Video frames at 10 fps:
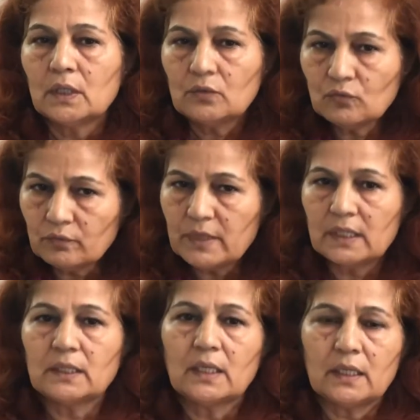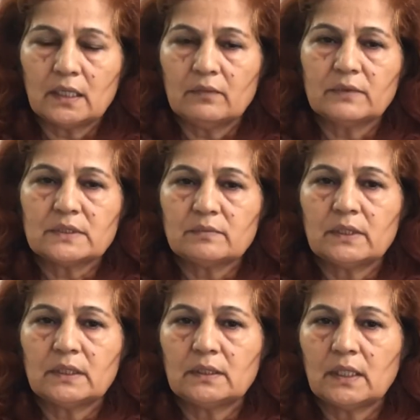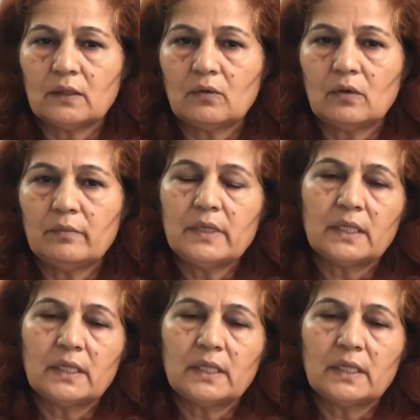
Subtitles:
to make the investment in the economy,